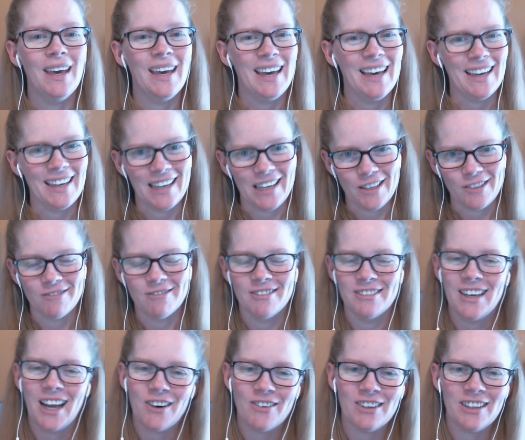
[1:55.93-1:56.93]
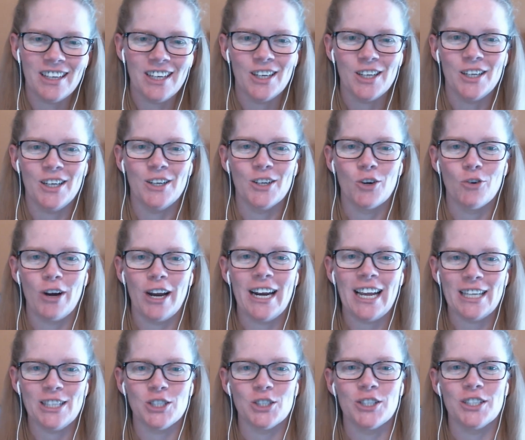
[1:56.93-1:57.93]
again, not really a great
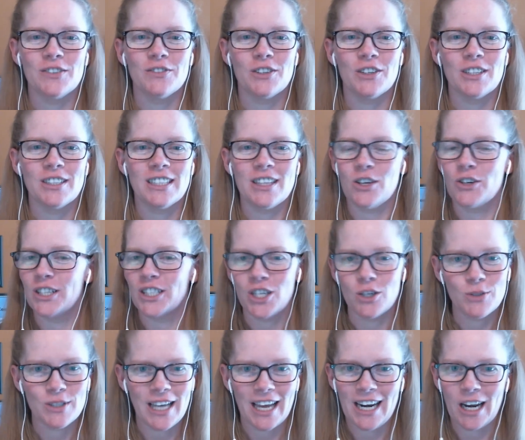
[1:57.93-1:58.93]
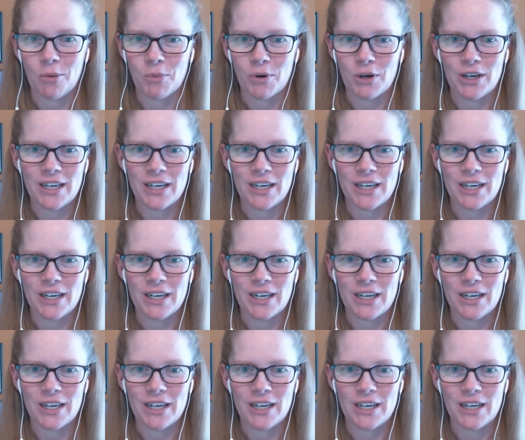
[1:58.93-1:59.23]
answer as far as there is no set number.